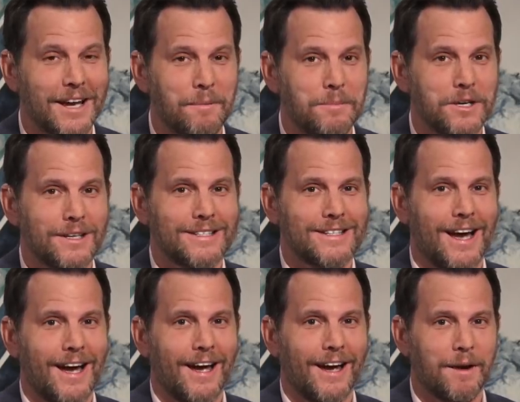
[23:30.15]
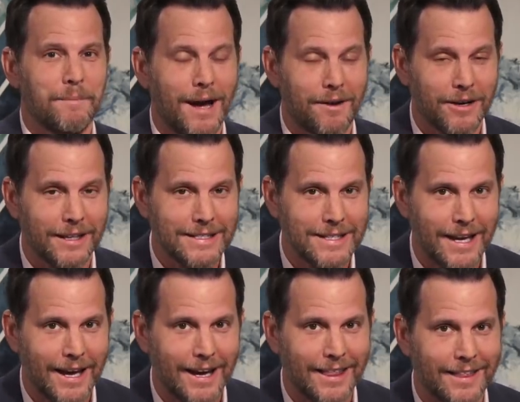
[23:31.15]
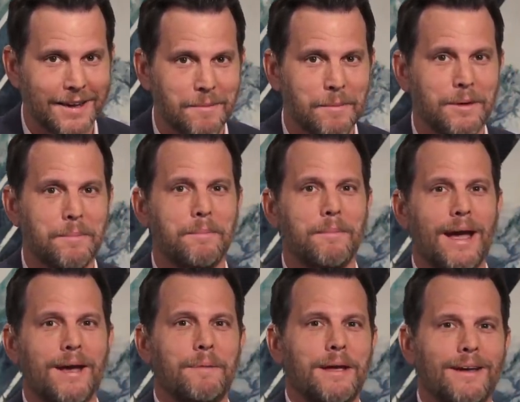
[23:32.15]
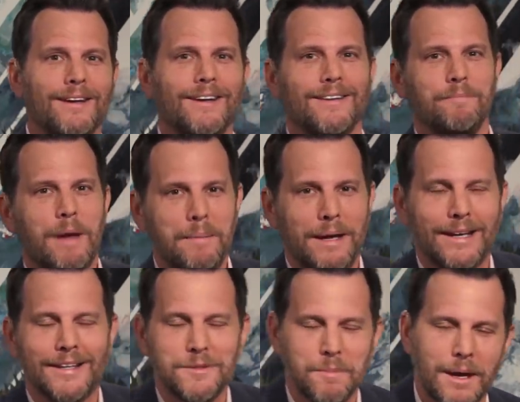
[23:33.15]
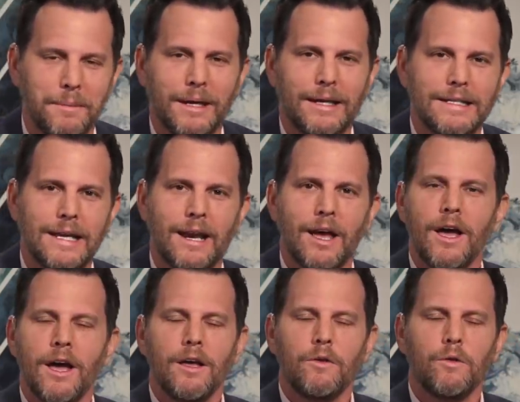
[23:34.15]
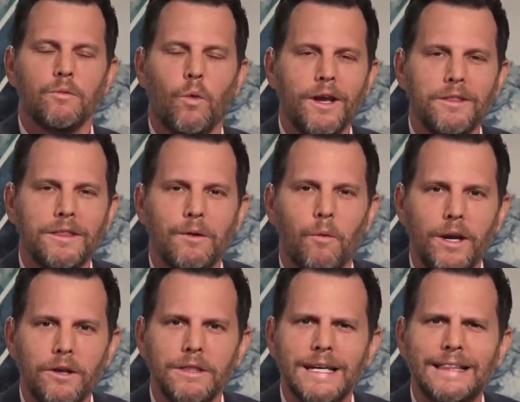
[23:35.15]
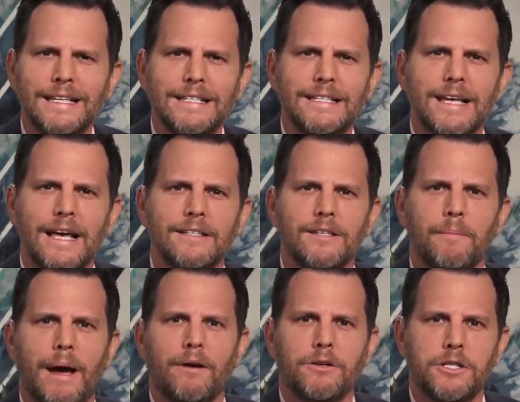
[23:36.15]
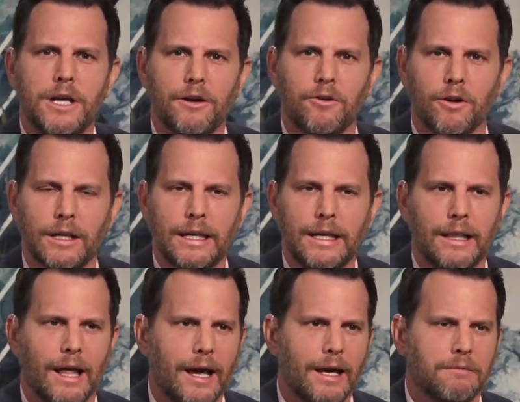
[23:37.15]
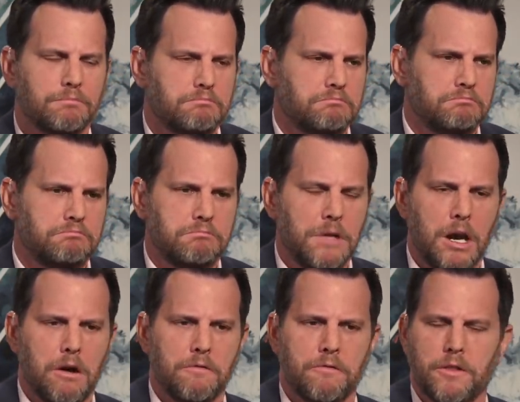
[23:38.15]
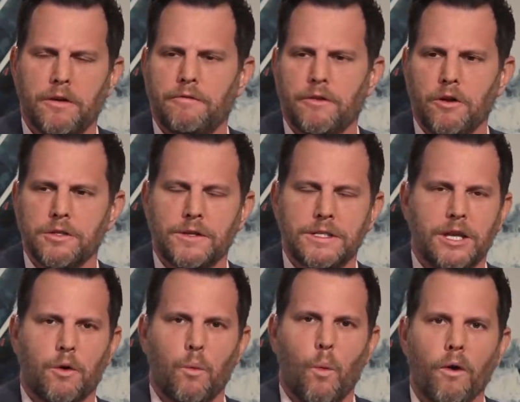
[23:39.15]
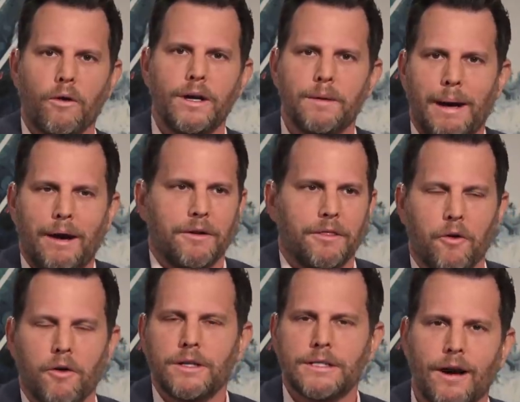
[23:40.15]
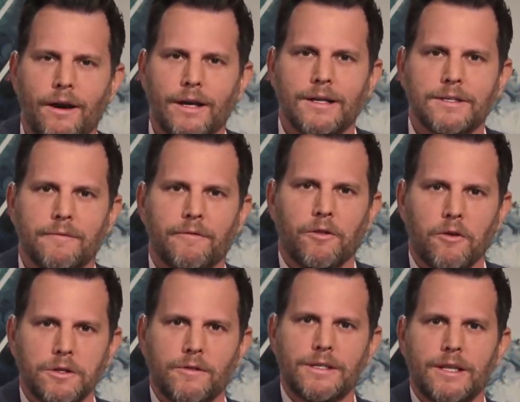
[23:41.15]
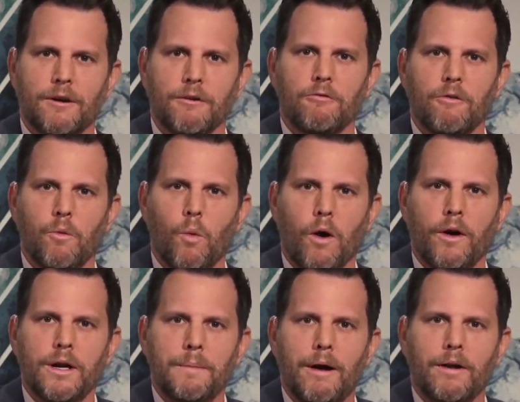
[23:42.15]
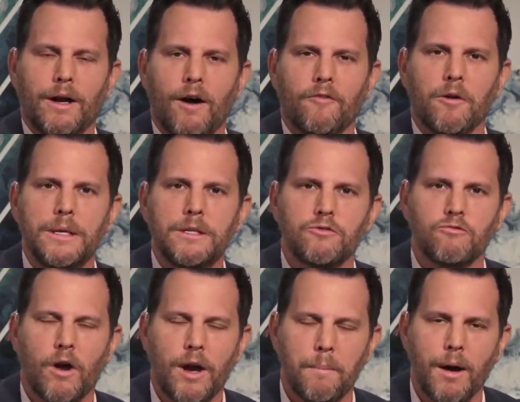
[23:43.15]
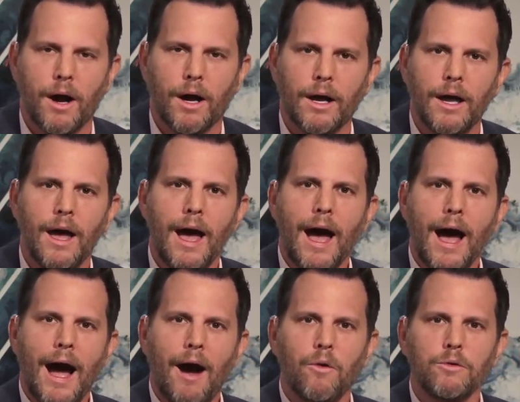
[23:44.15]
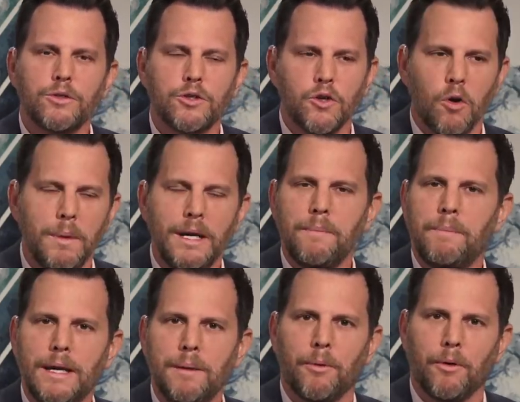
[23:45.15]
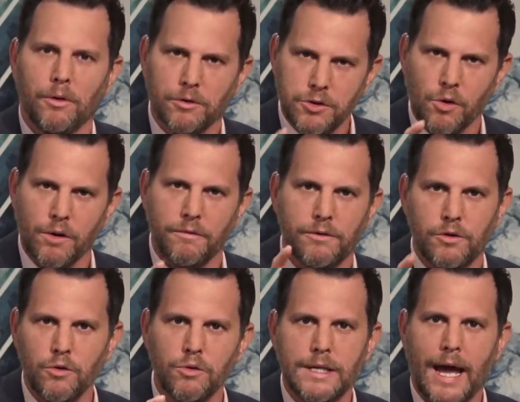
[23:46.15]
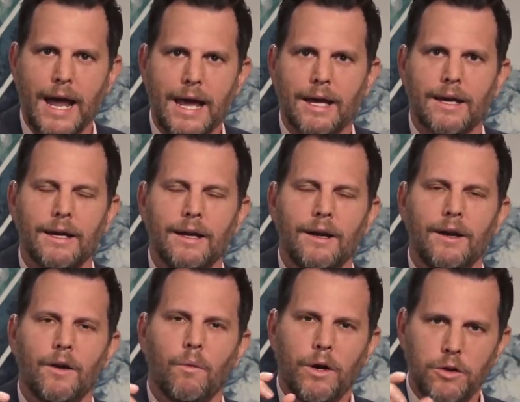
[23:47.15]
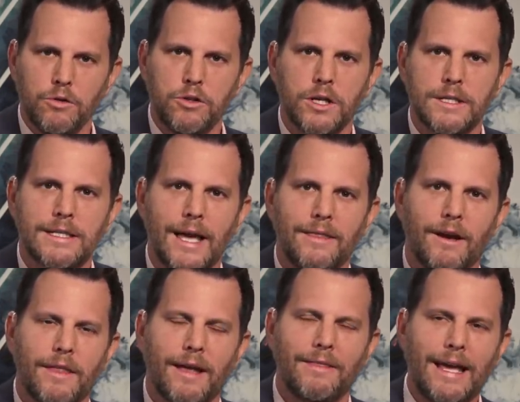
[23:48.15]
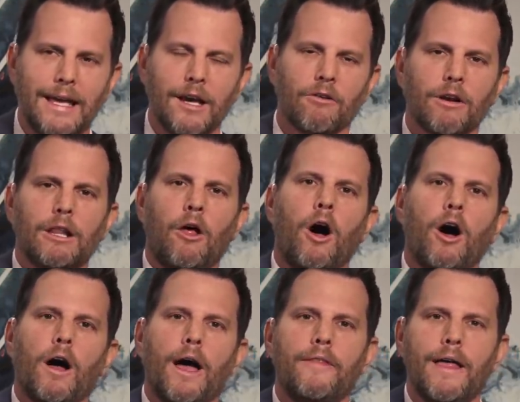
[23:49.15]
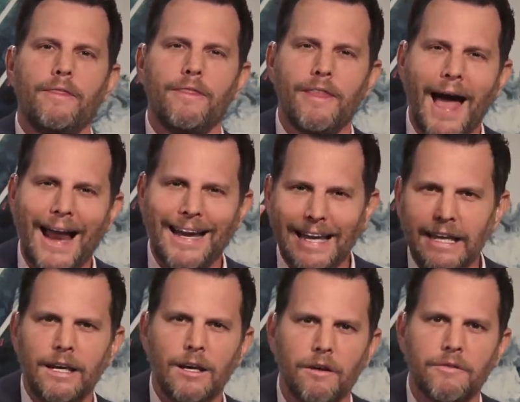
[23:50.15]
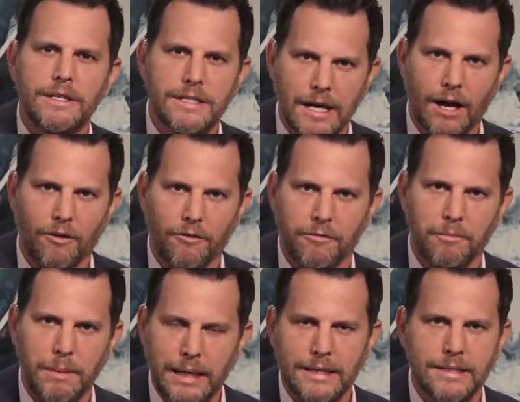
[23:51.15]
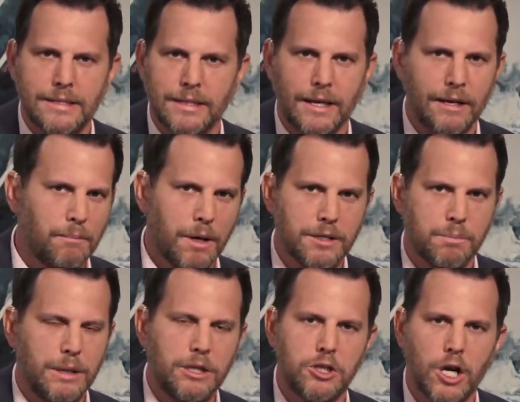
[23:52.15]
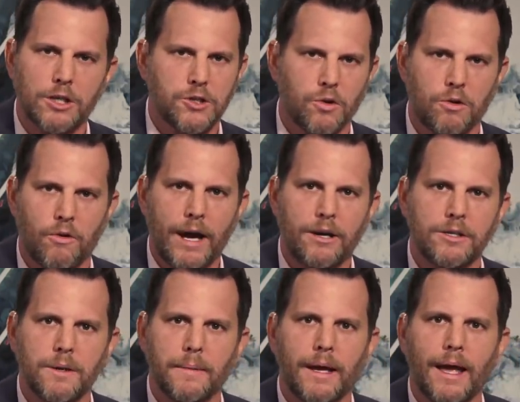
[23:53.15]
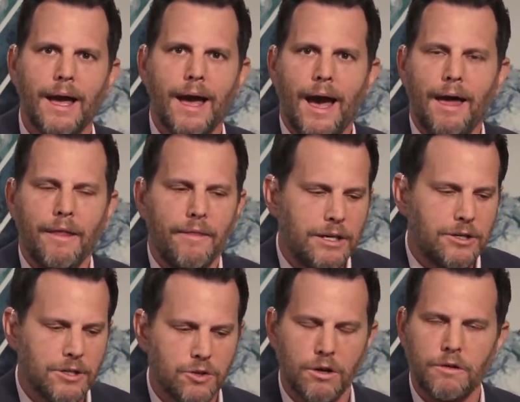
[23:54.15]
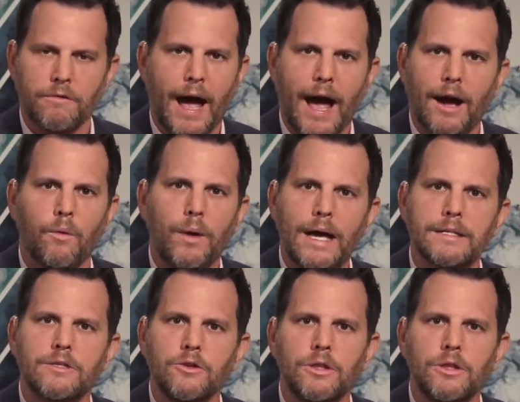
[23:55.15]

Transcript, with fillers: I'm just saying, I'm not really saying anything, but maybe it is, maybe it isn't. What do you think this says about generally, like, you know, for those of us that are worried about authoritarianism, for those of us that are worried about governments run amok, how so many people sort of do take what you just said there, that they hear a law and then that in and of itself means it must be just or right or something, and then they just sort of acquiesce.